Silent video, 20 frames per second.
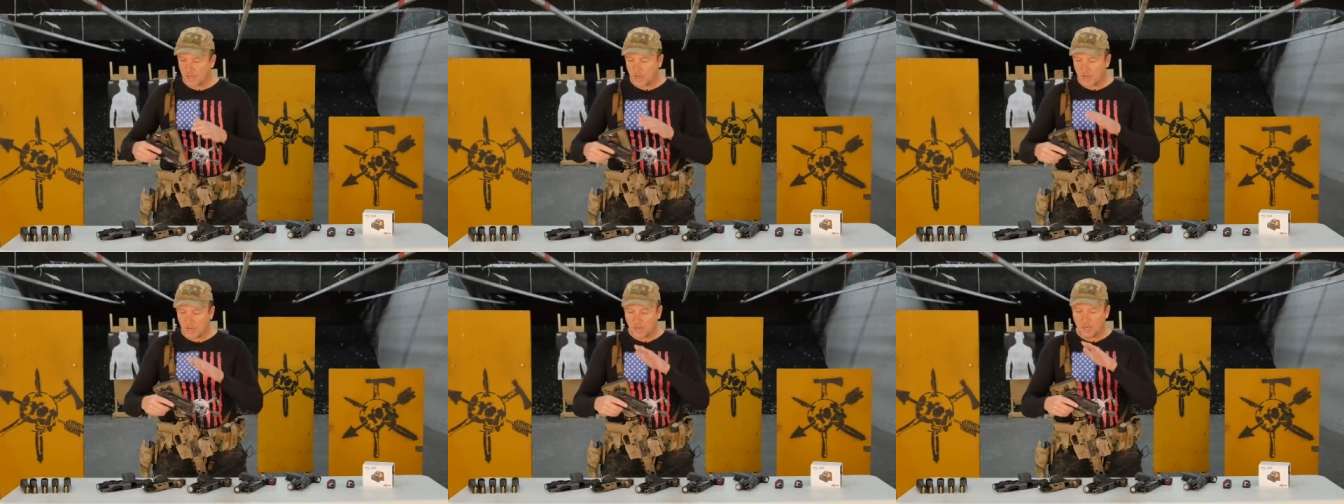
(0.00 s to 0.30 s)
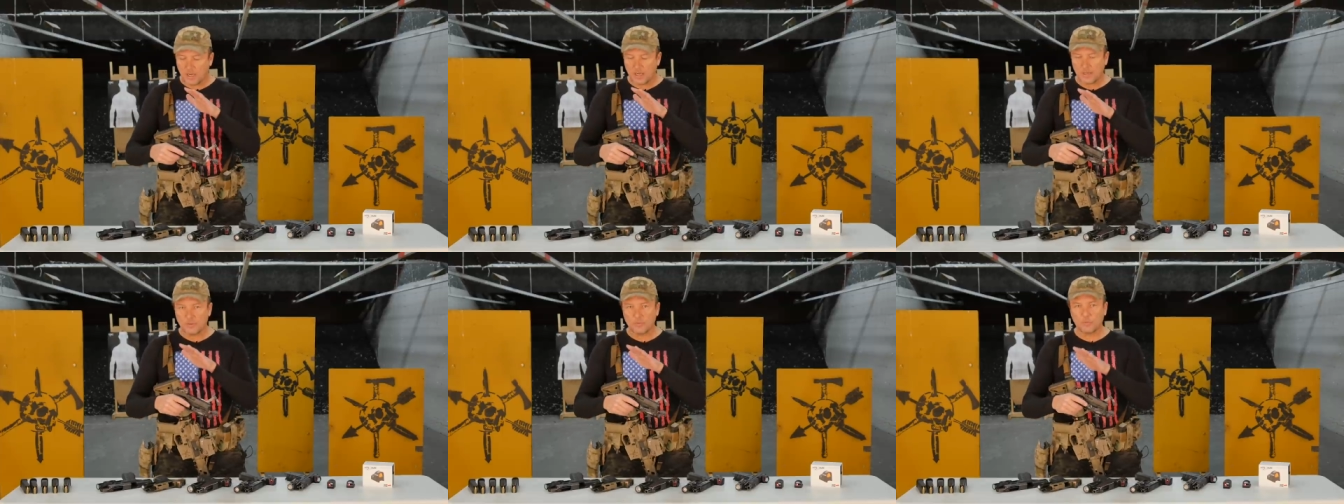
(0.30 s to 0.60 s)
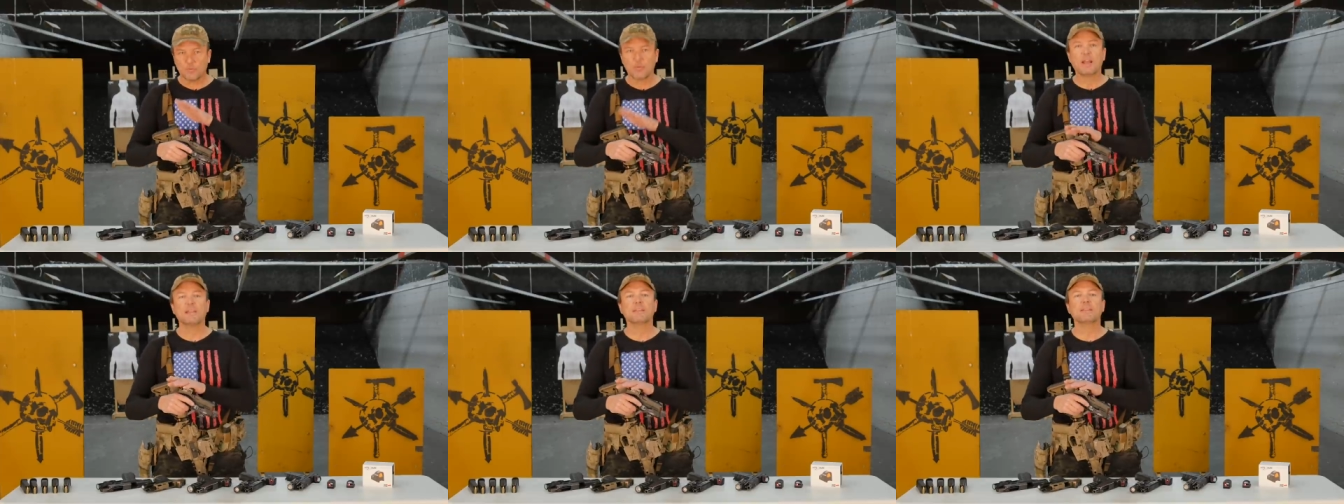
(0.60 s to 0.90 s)
on
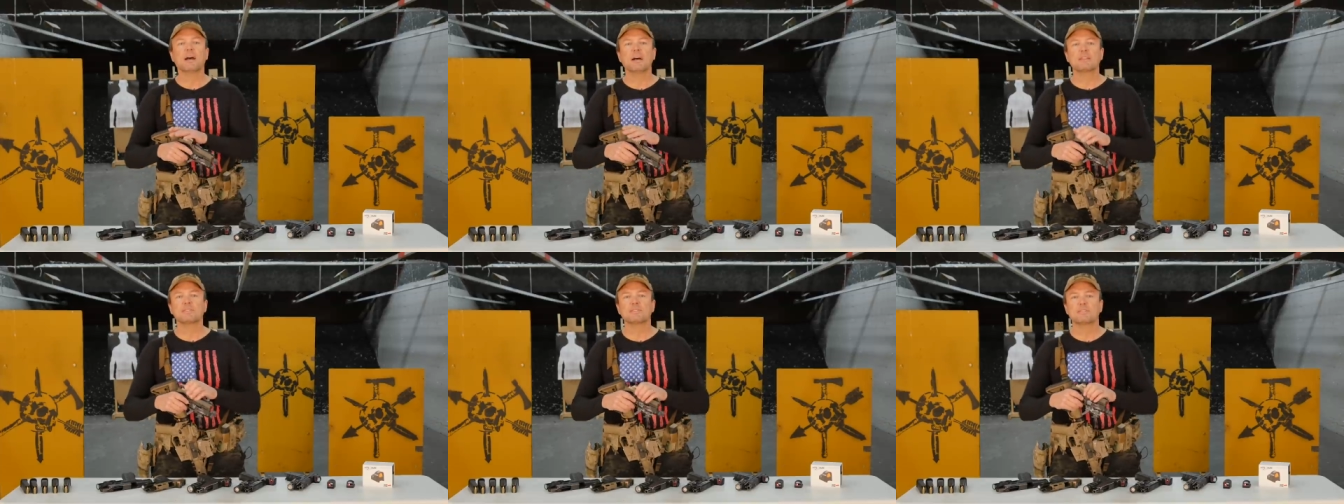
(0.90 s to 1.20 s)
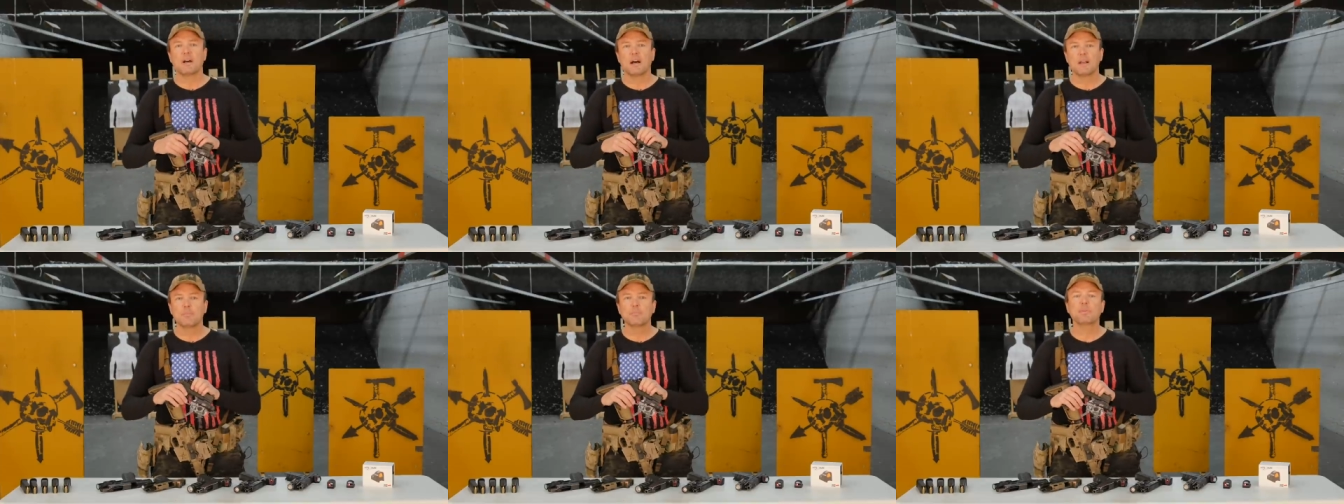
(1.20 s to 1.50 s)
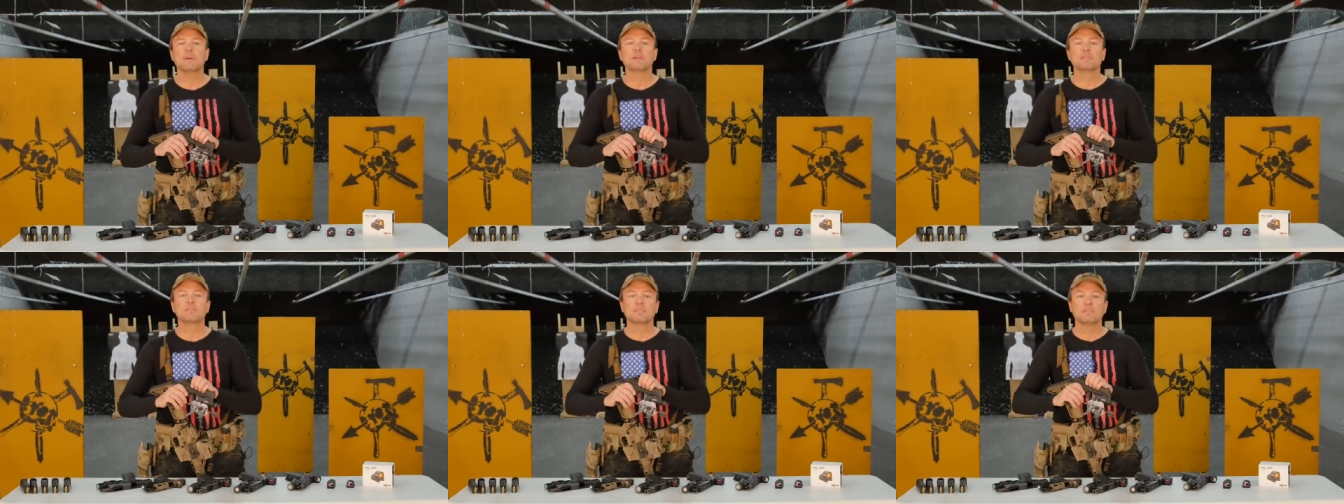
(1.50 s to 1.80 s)
red dots on
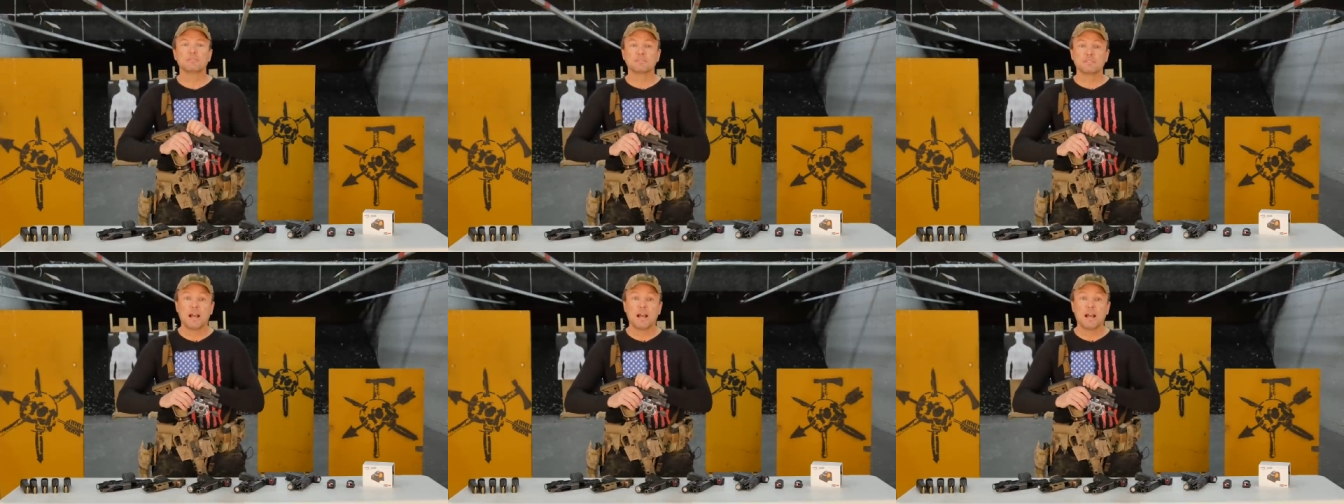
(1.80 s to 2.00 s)
pistols.